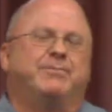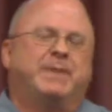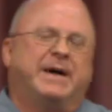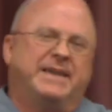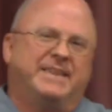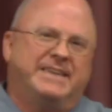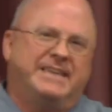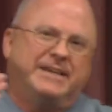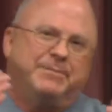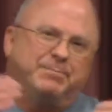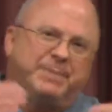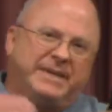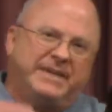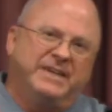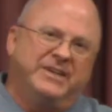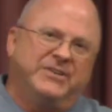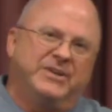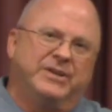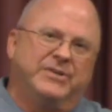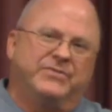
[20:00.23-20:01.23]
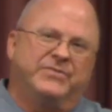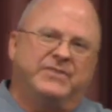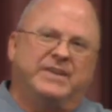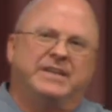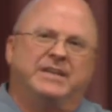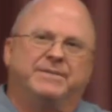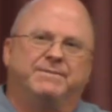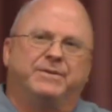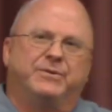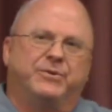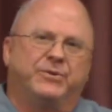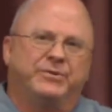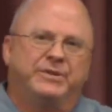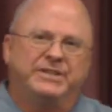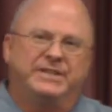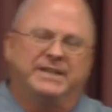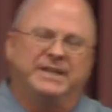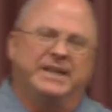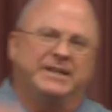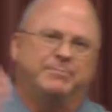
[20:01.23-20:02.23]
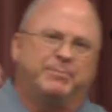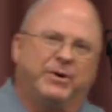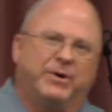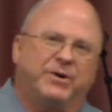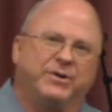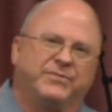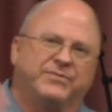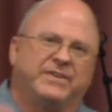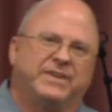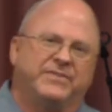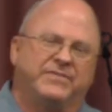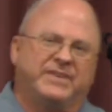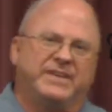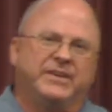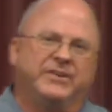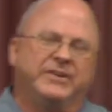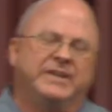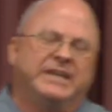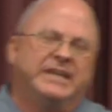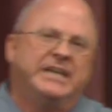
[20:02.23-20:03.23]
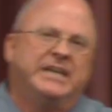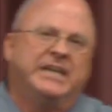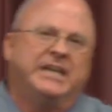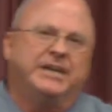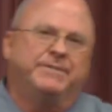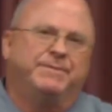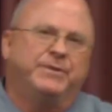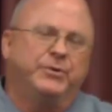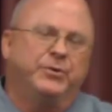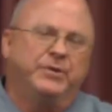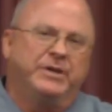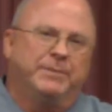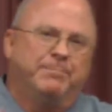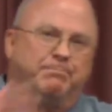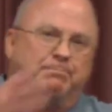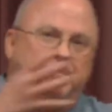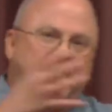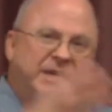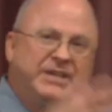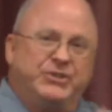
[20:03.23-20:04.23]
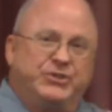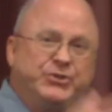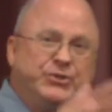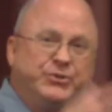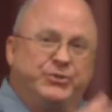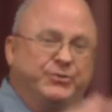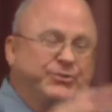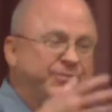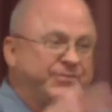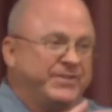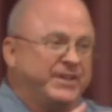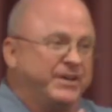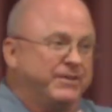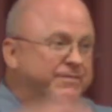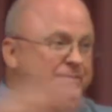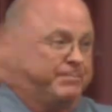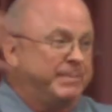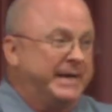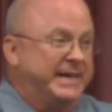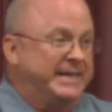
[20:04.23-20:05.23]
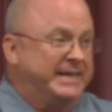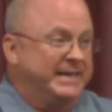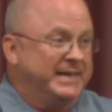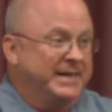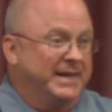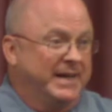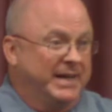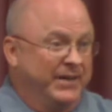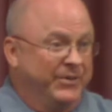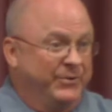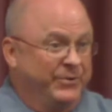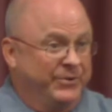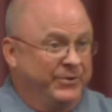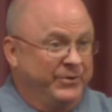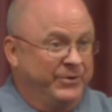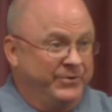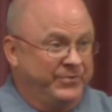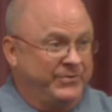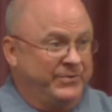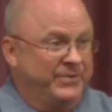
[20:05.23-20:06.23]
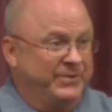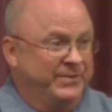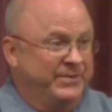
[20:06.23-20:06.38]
by the appearance, and if you're going to, like Paul says here, if you're going to measure yourself by others,